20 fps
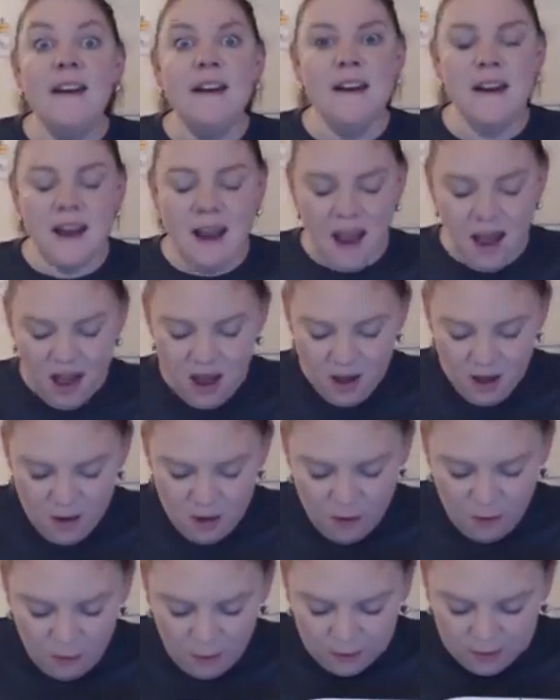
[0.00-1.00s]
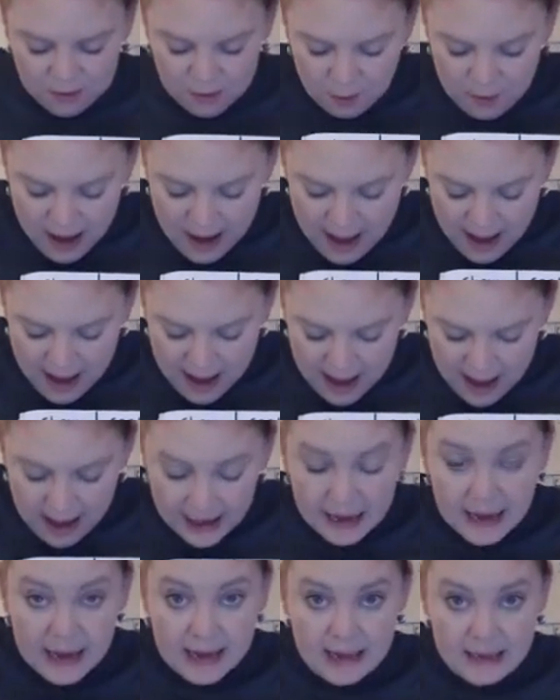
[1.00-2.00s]
No. So I
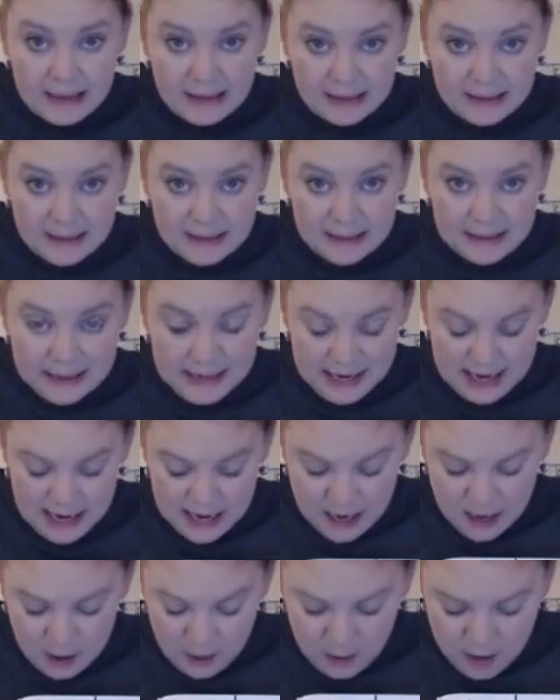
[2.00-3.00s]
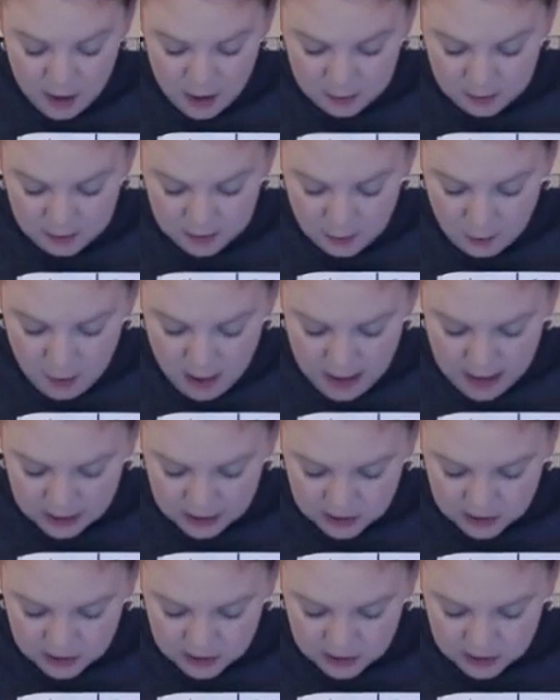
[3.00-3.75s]
had 0. So watch.